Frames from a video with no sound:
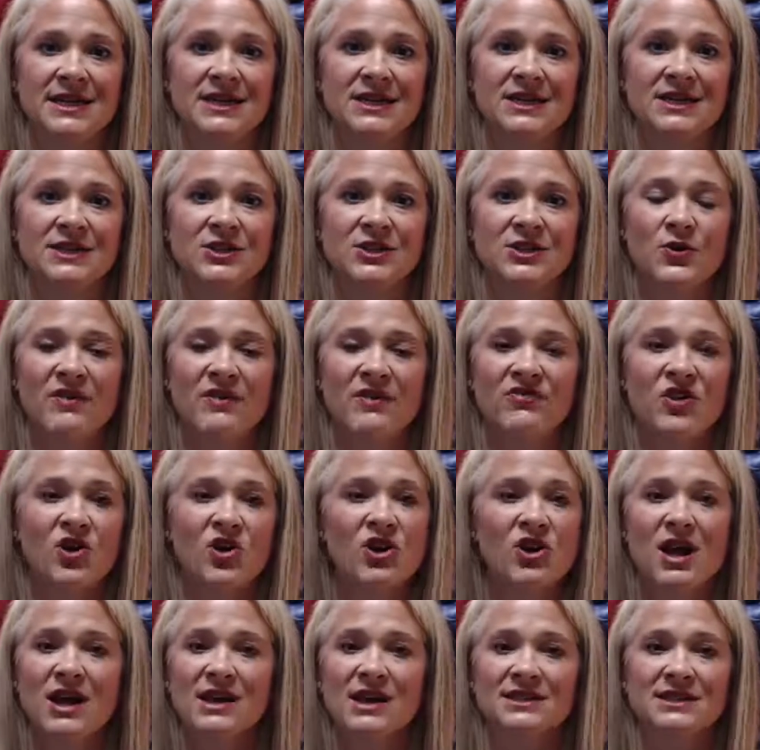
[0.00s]
So if
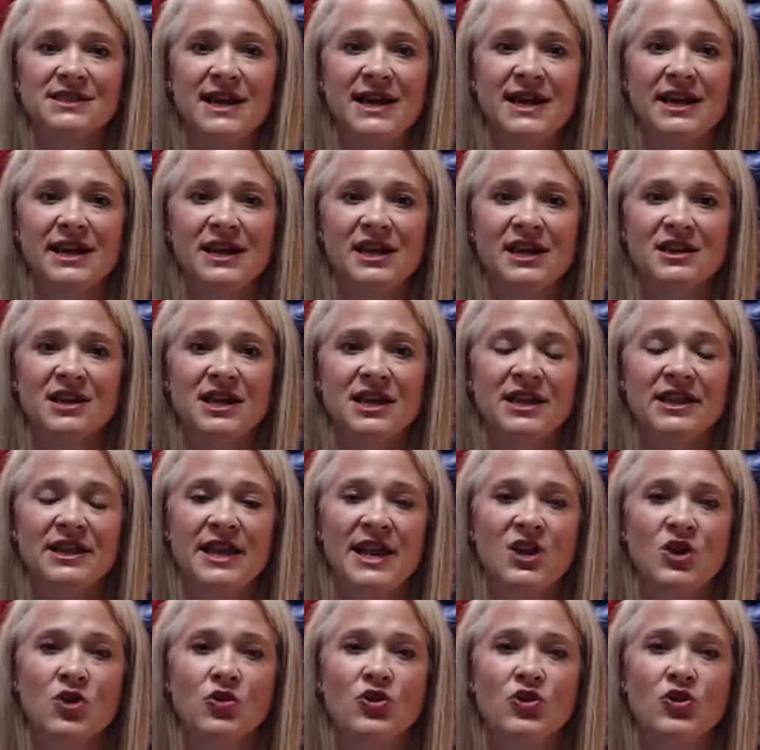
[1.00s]
they're not saying anything and
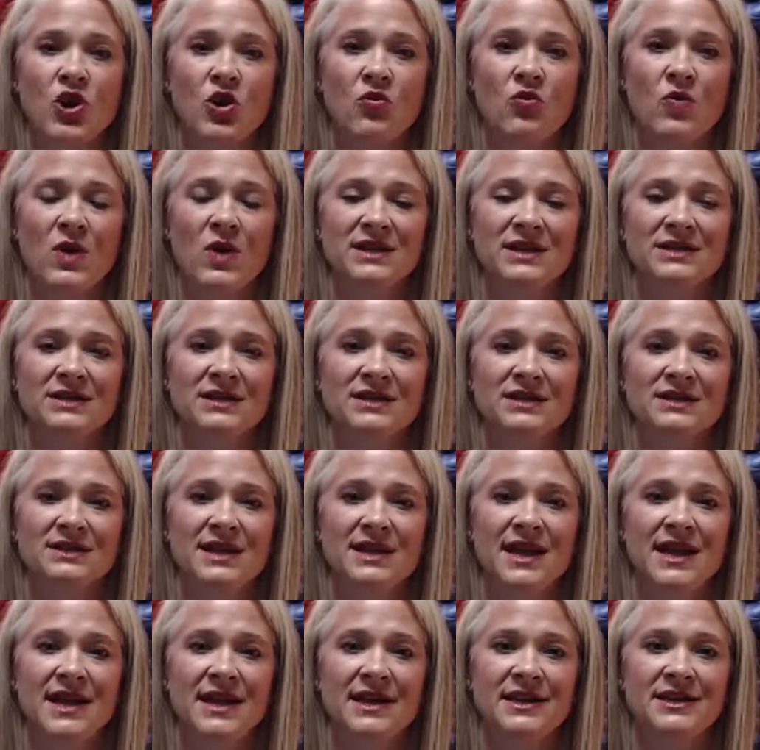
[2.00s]
they don't know what to
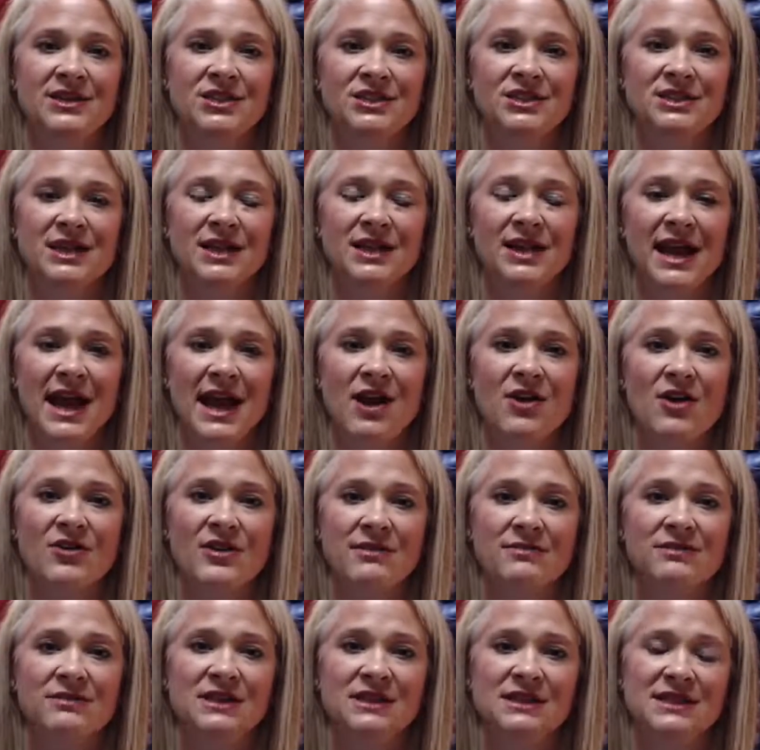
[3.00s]
say, just allow
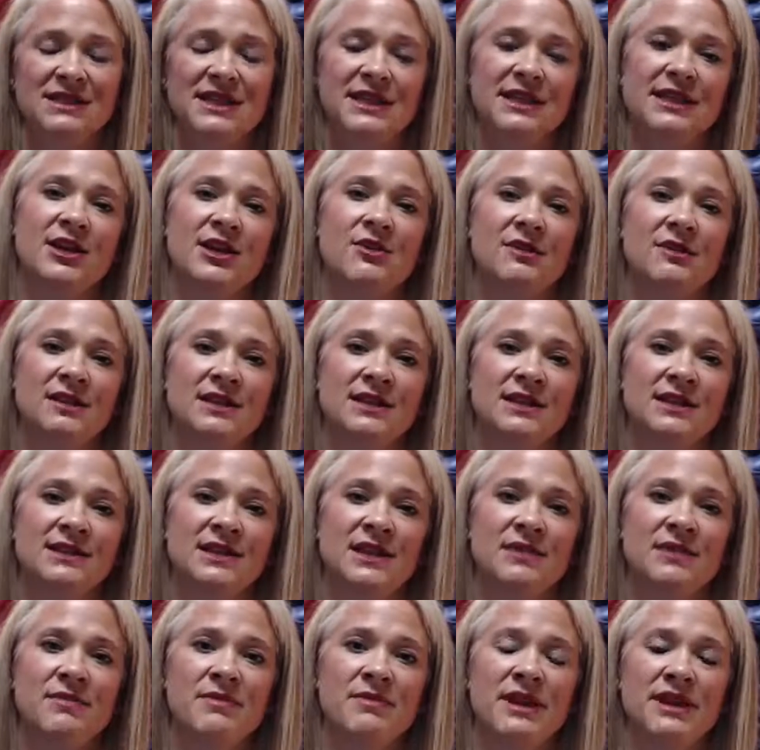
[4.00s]
them to sit there and
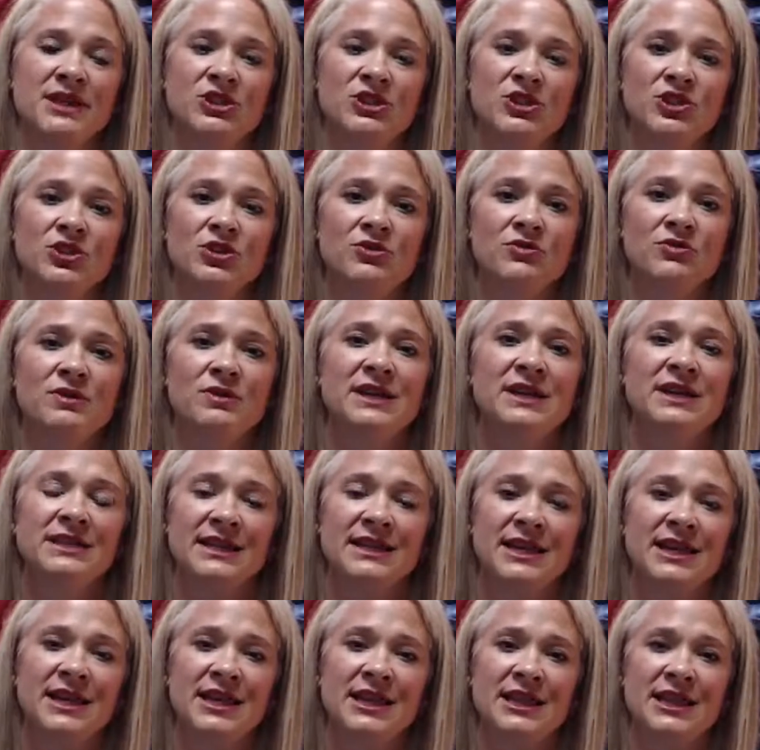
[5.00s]
listen, because you need to
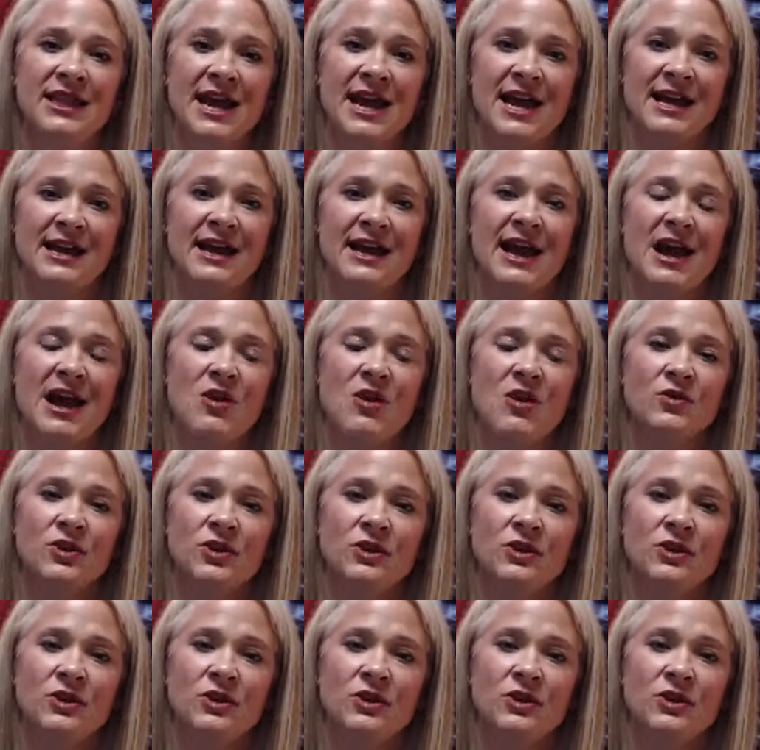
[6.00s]
get that out.